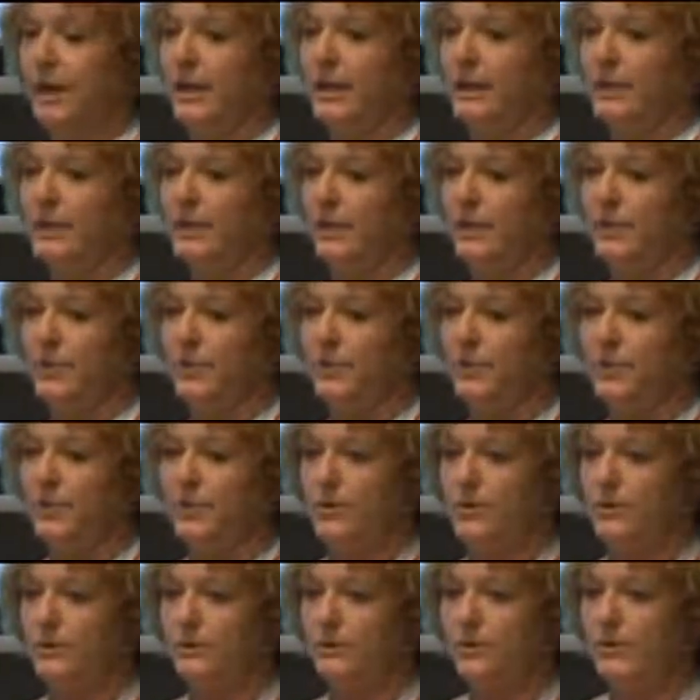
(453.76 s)
So
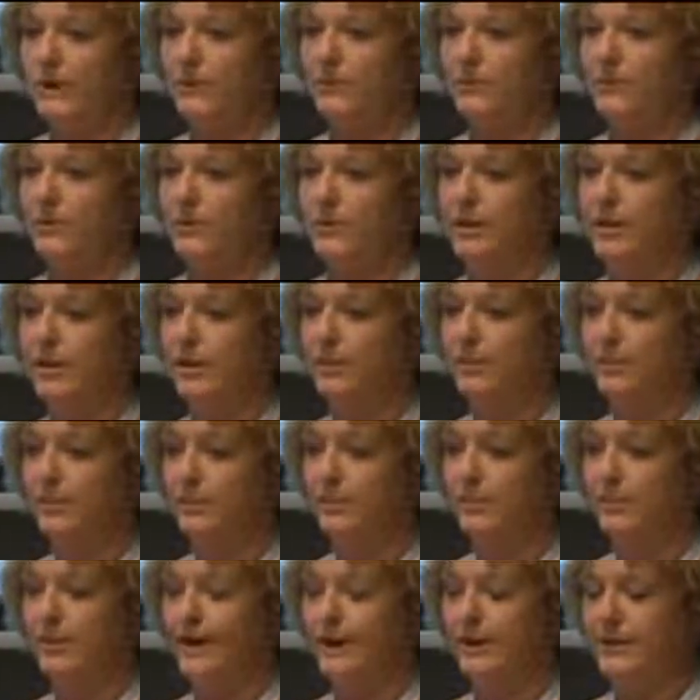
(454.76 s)
whenever we go
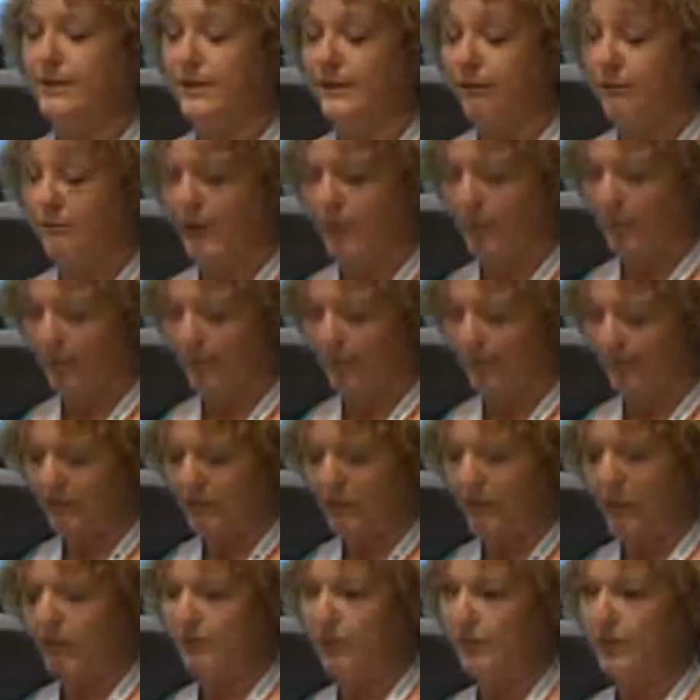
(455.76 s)
from mouse to man, we have to
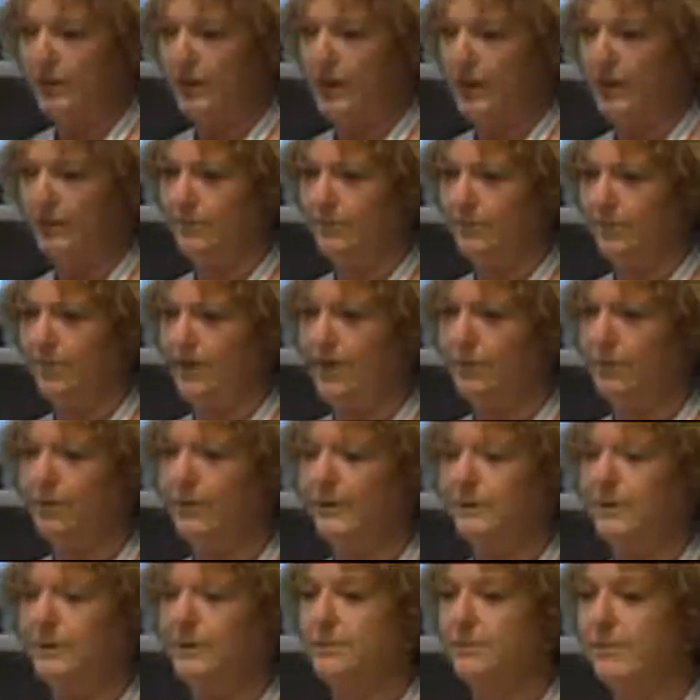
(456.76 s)
think, how well
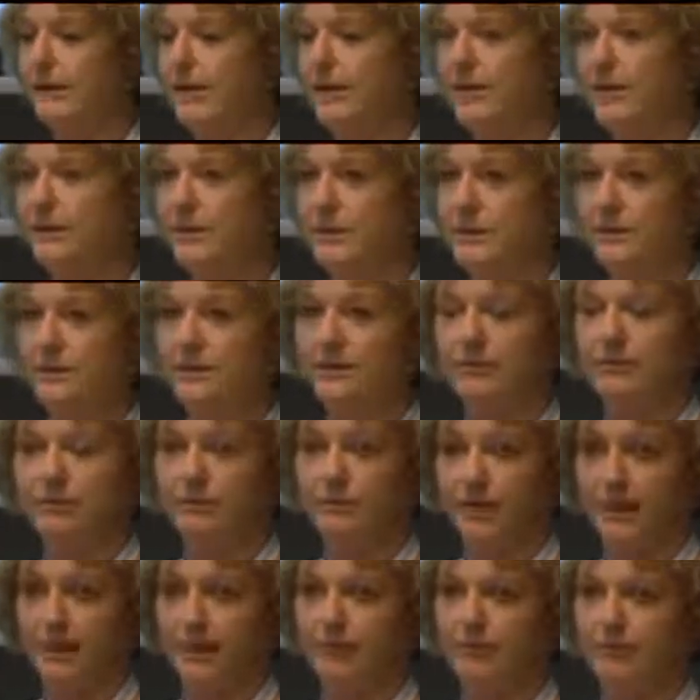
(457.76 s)
does the mouse
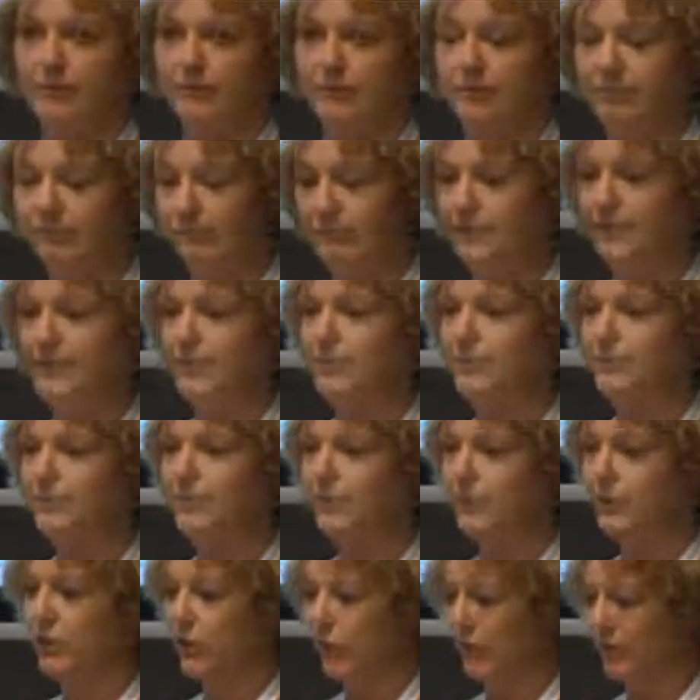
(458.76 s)
resemble
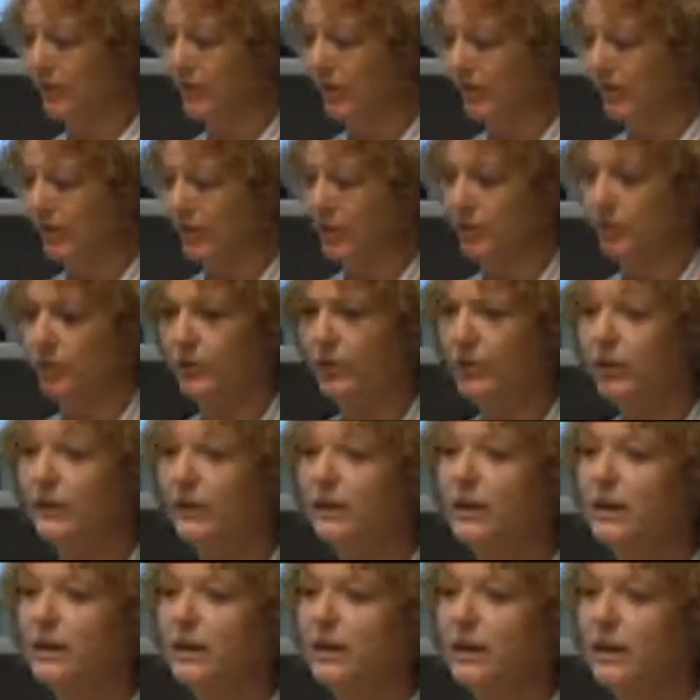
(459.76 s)
the human model?
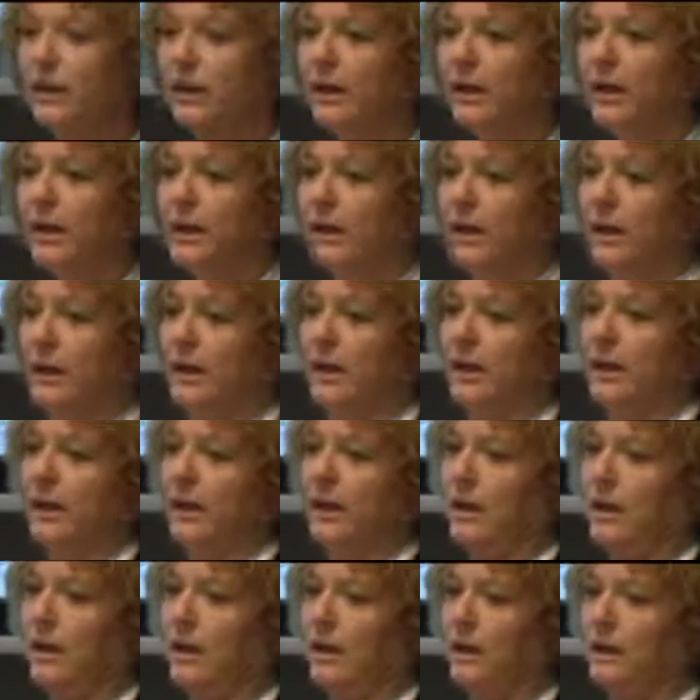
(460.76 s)

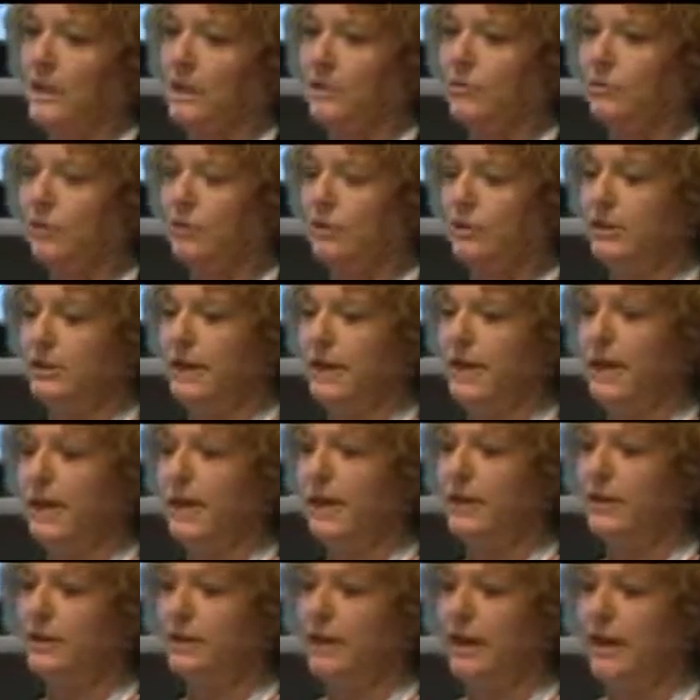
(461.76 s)
So if we look at
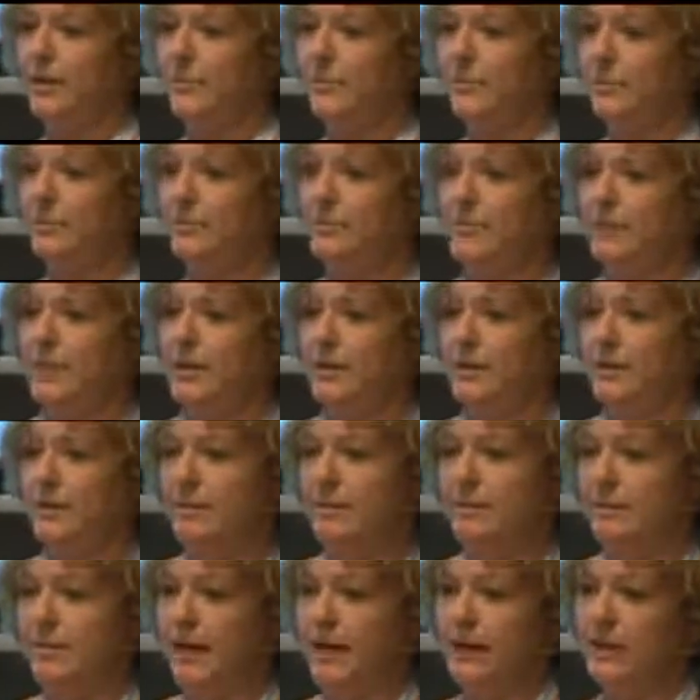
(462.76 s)
our
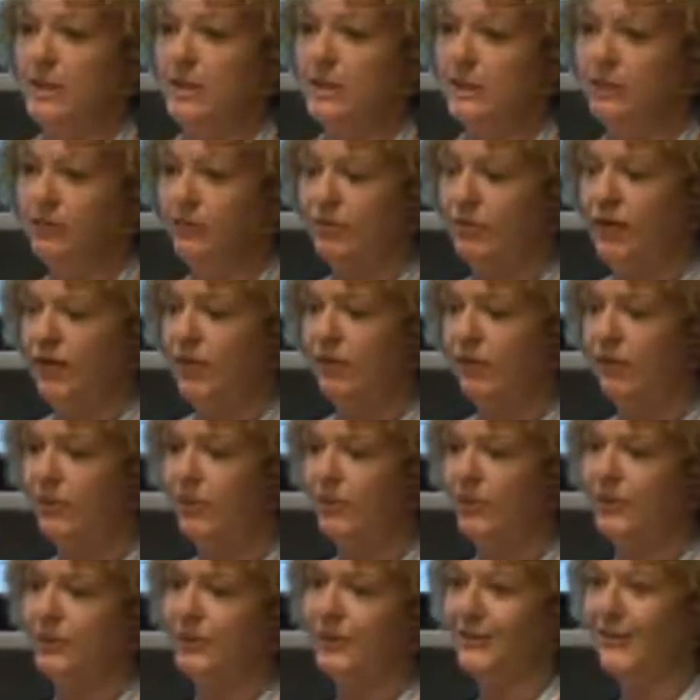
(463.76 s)
HNF1
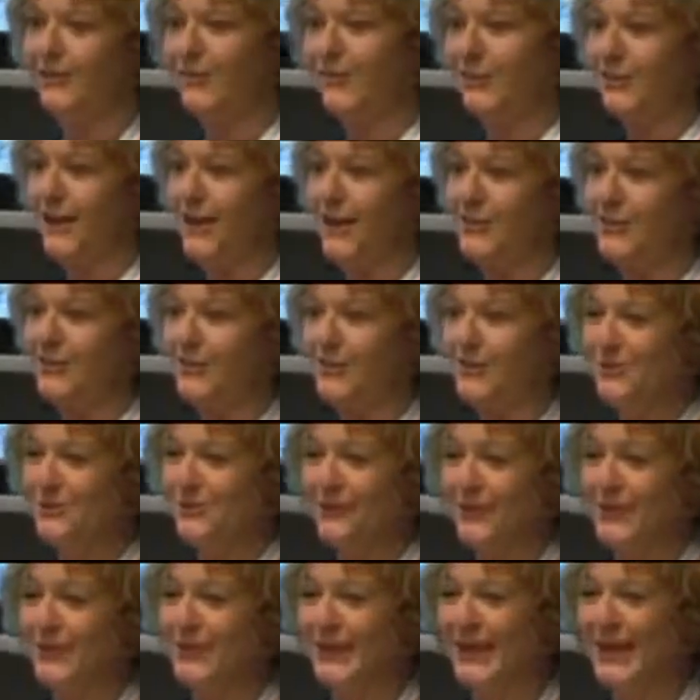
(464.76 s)
alpha knockout
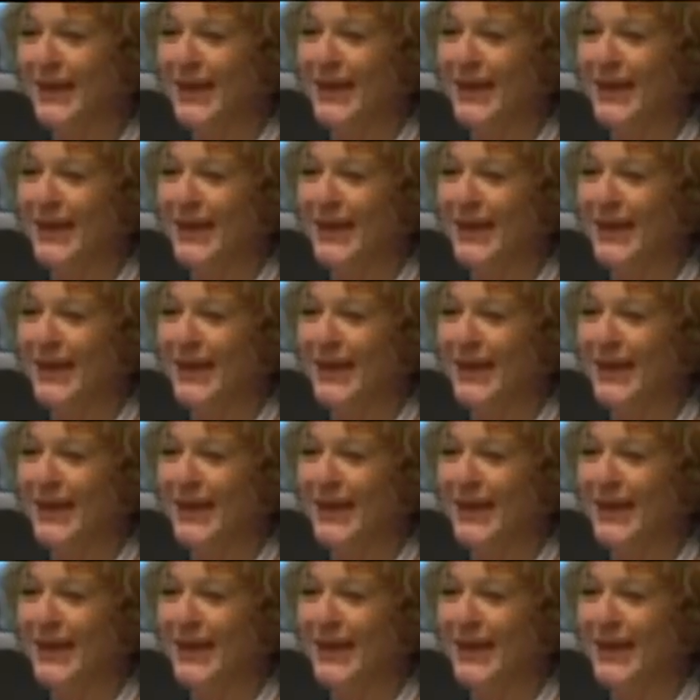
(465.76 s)
human,